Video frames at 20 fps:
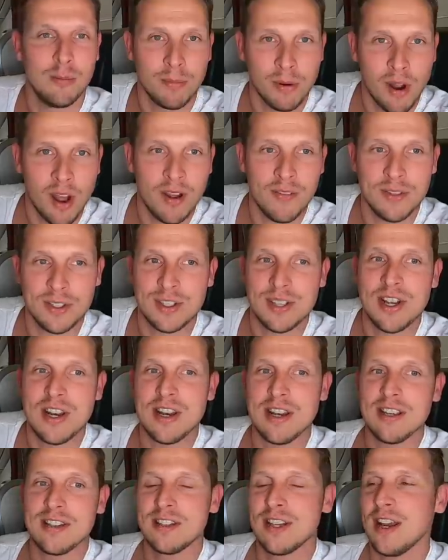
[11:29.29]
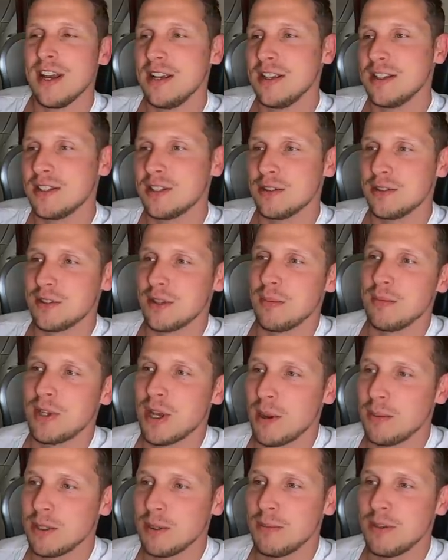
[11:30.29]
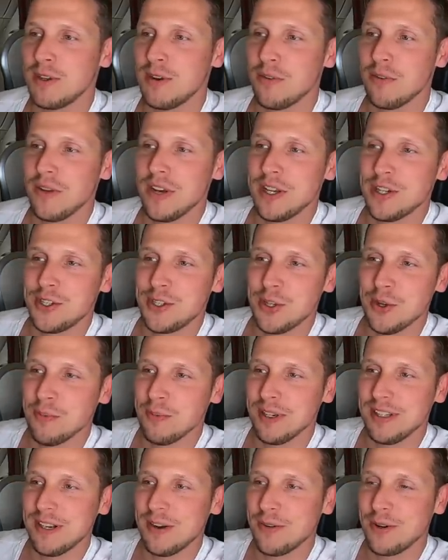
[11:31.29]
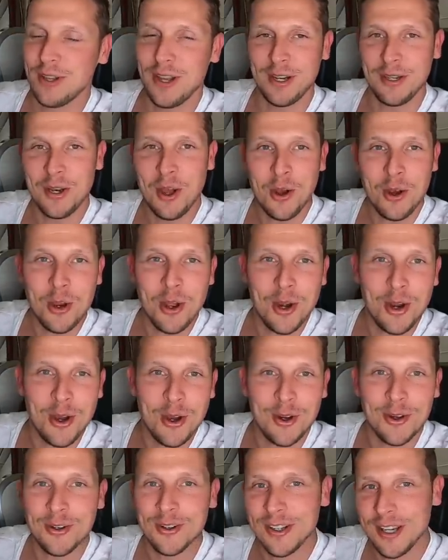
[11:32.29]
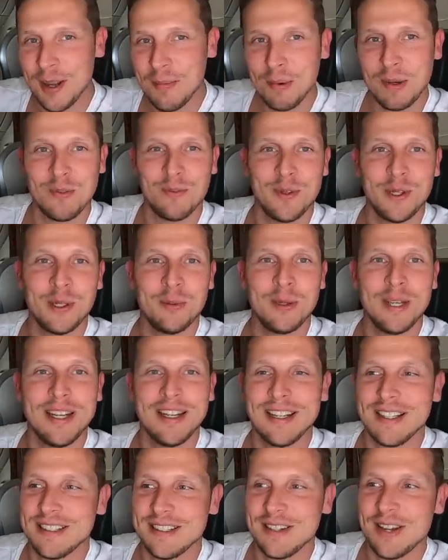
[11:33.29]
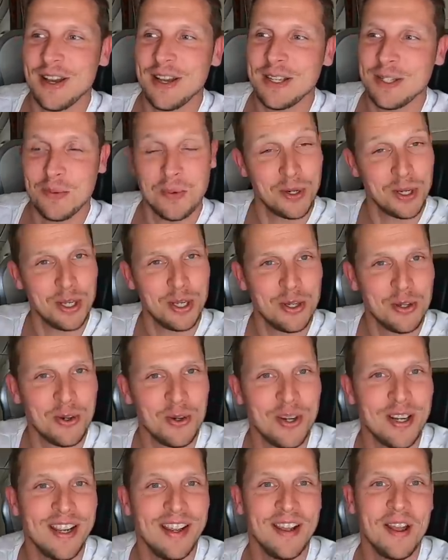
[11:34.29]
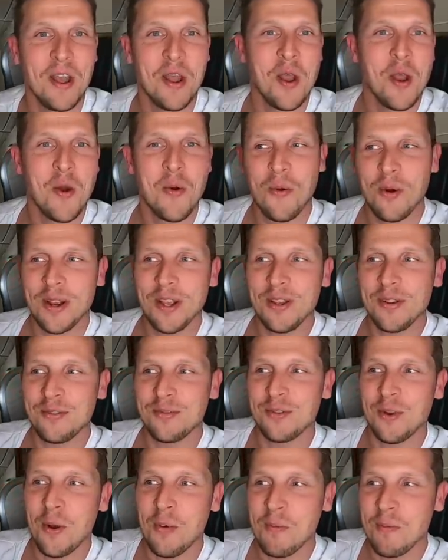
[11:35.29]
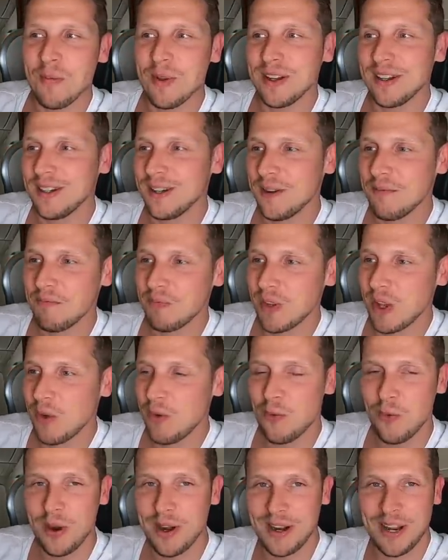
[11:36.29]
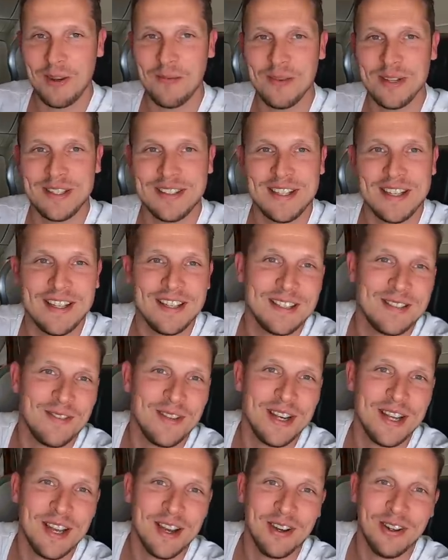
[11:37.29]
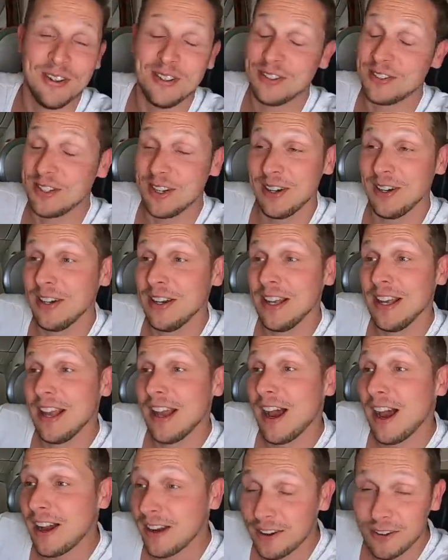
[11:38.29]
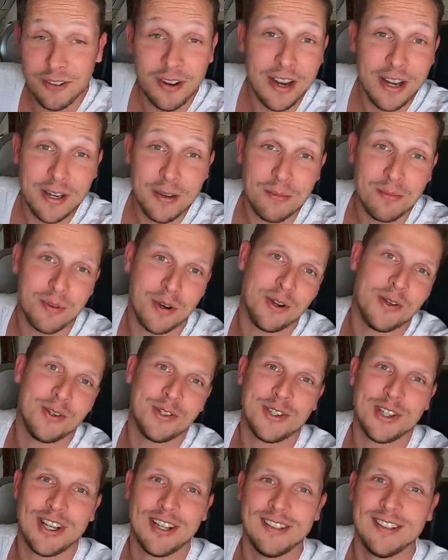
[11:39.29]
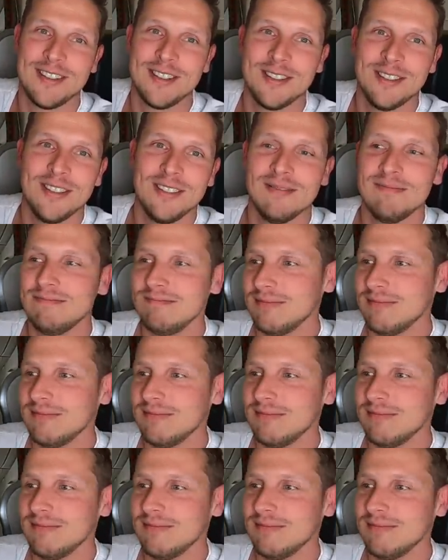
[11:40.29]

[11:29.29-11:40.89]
privacy these days is sometimes a bit of an issue, but they were like, no, keep on filming, that's nice, what are you doing, where are you from, where can we see this video? So a great approach also,